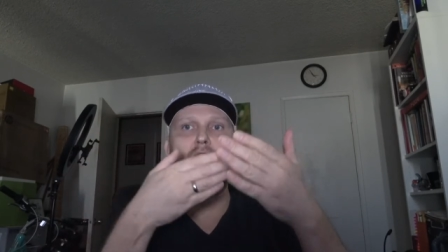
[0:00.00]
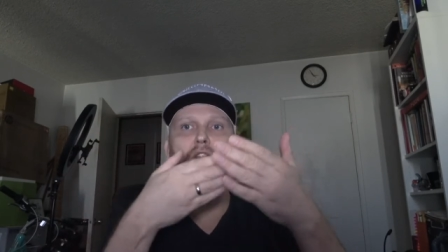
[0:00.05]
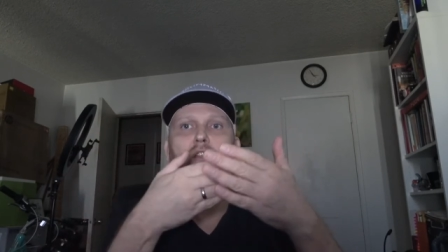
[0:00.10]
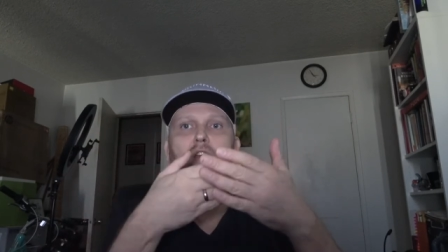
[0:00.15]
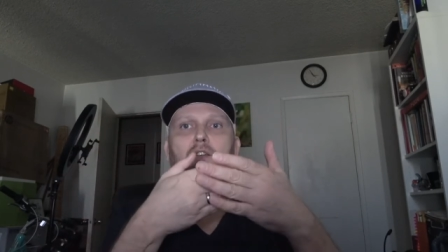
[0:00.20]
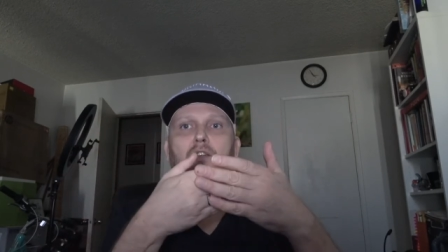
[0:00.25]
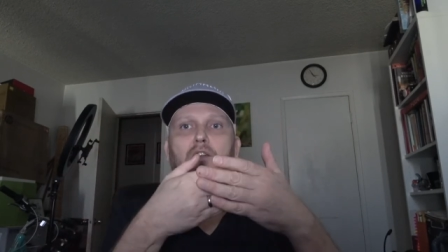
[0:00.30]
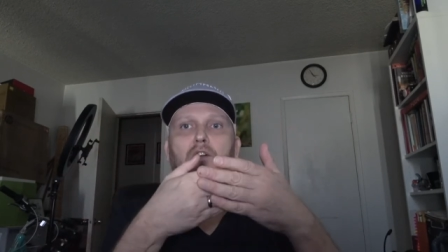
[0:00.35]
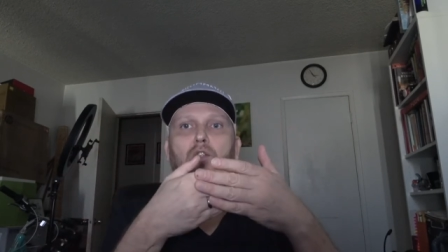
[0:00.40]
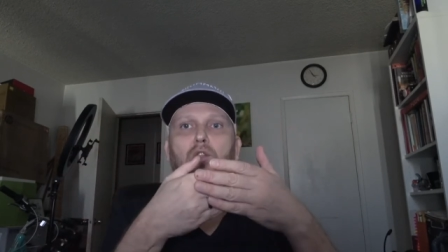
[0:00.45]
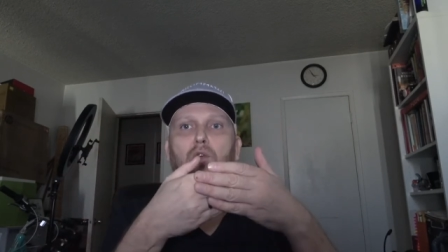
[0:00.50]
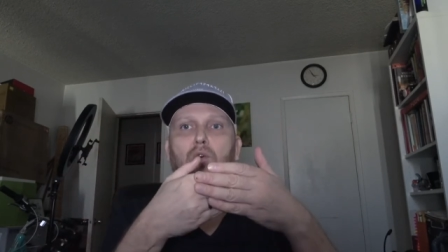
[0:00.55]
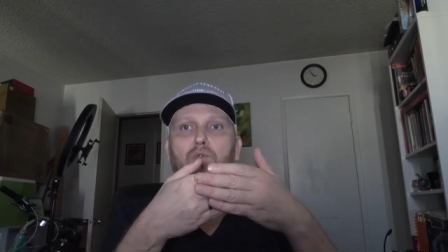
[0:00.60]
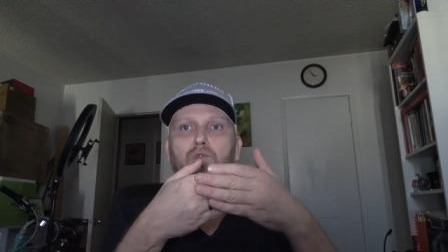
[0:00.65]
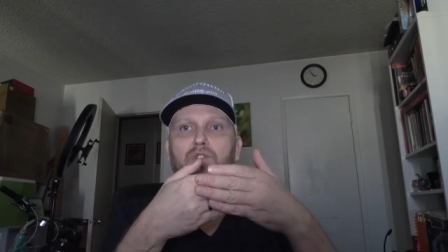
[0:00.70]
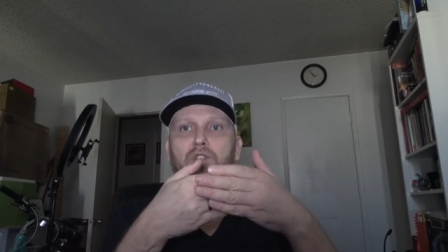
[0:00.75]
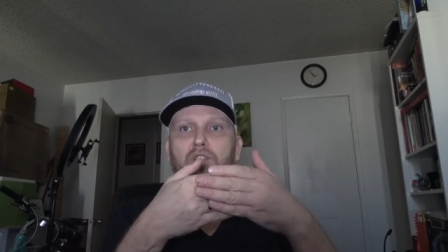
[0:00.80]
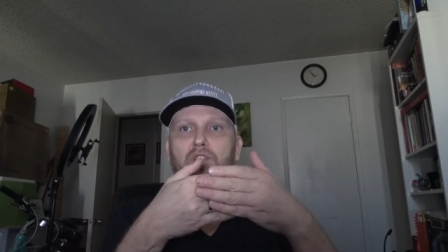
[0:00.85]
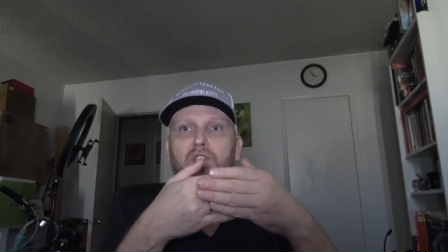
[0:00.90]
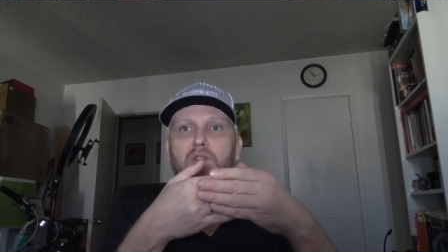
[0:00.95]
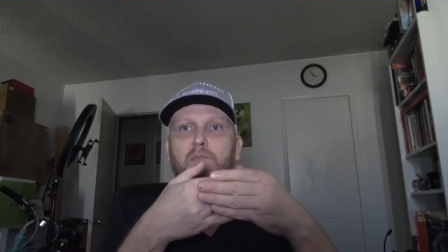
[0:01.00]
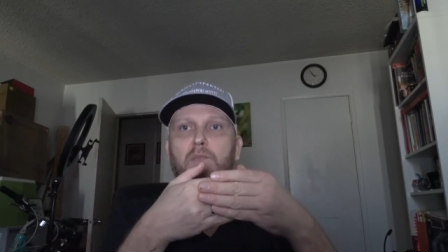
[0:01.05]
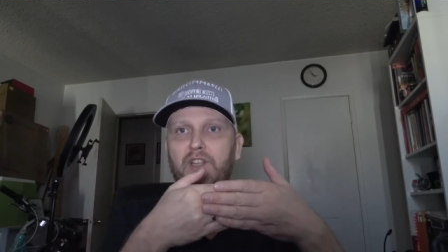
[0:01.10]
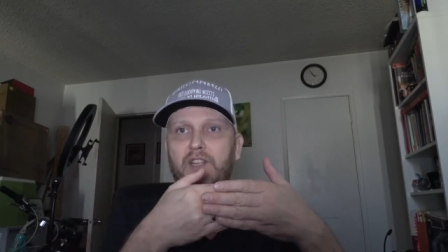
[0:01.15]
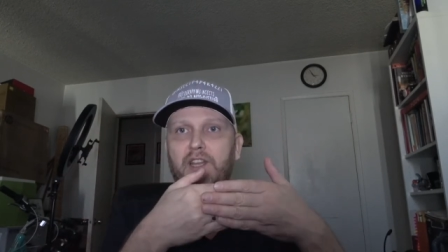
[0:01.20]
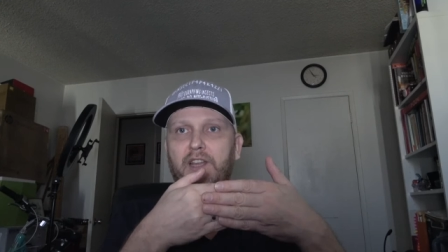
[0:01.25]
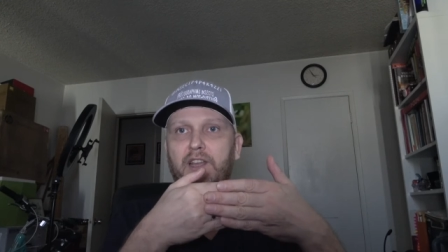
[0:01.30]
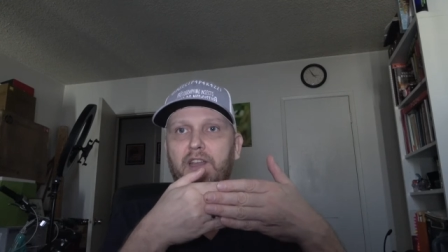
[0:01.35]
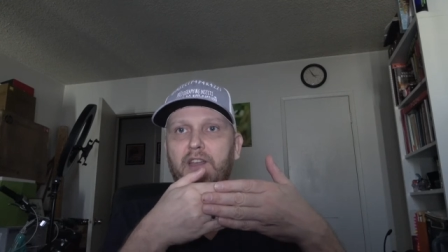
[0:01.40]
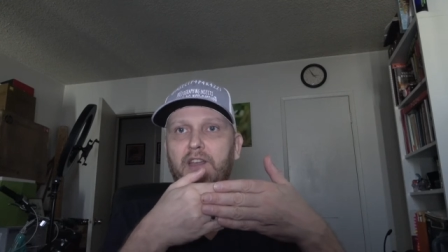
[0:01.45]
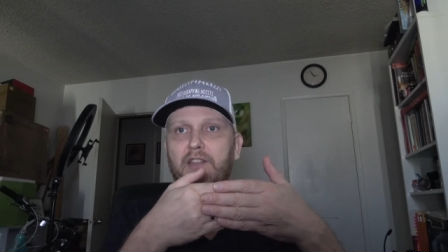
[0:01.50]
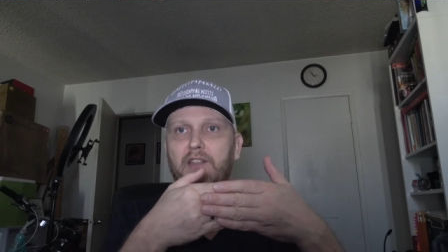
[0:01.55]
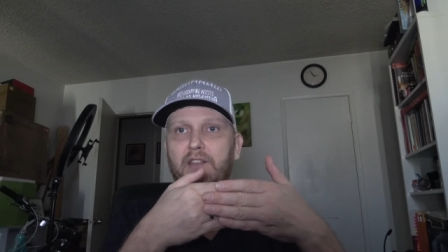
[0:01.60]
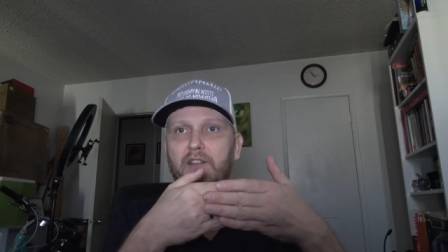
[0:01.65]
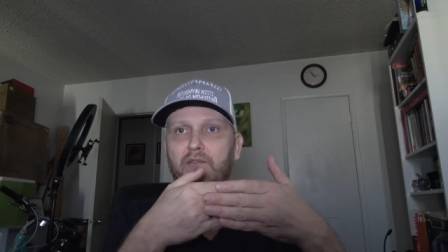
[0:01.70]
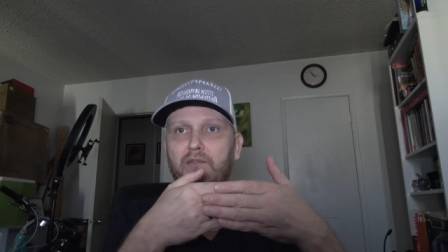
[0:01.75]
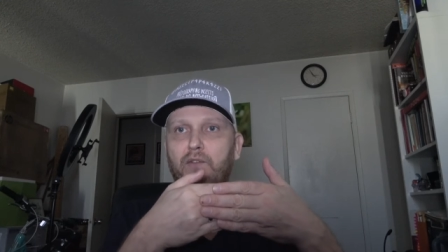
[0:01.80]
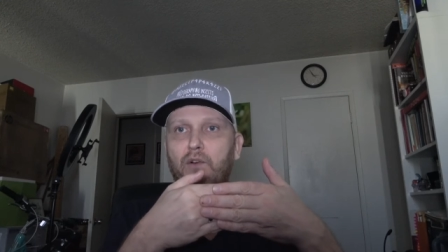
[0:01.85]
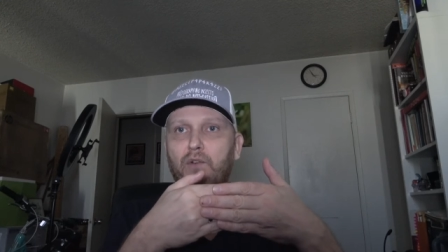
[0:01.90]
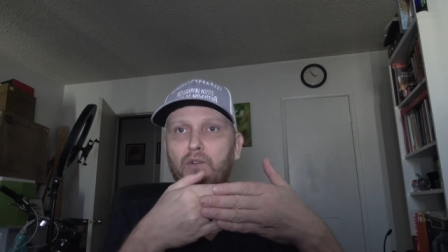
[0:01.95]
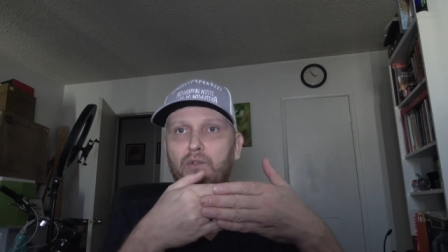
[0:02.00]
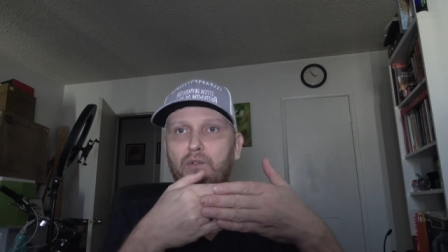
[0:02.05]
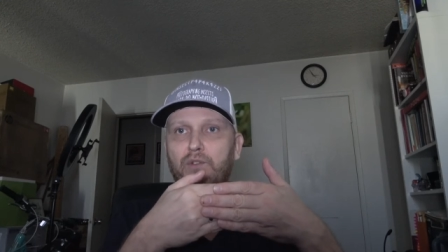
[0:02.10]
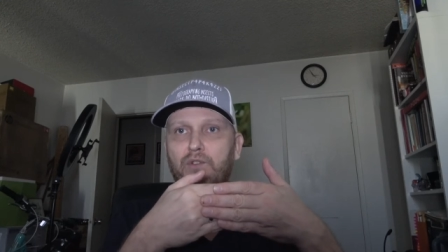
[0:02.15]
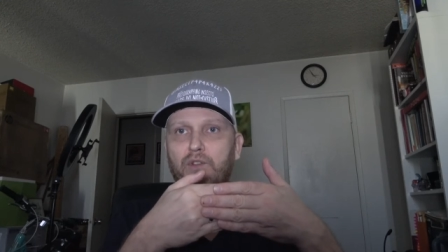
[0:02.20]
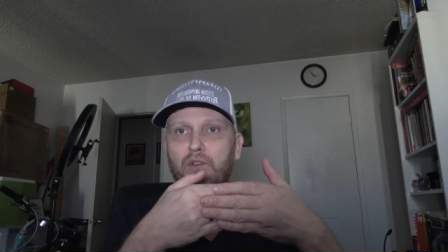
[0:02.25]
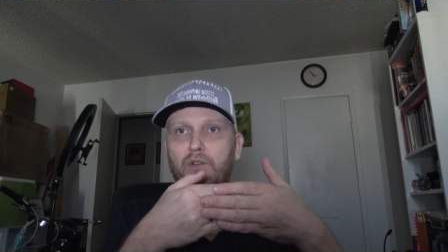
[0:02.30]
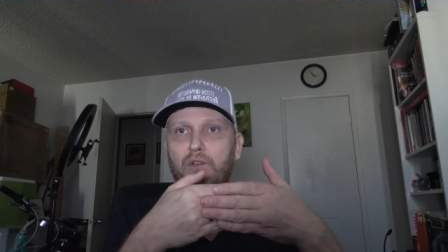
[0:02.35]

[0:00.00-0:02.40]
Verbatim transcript: the closest that I can get in a focus